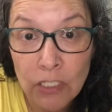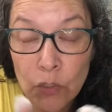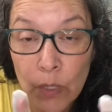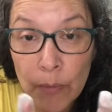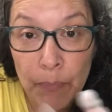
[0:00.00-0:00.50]
Do
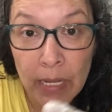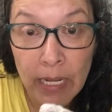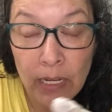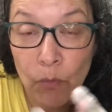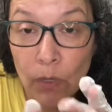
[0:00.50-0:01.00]
I
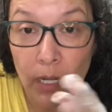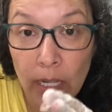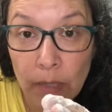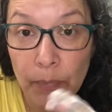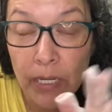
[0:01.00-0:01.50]
paint? What kind
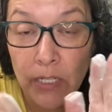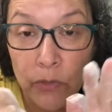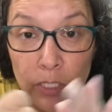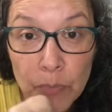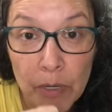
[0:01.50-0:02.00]
of paint? Do I
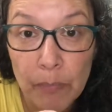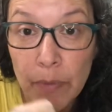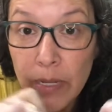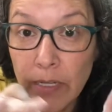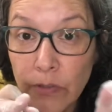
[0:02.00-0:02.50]
spray
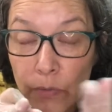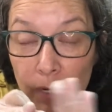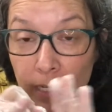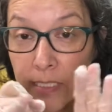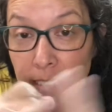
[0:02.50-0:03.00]
paint? Do
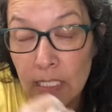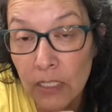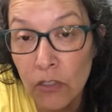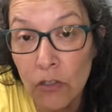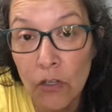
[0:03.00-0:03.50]
I
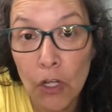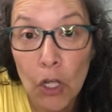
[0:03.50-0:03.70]
seal?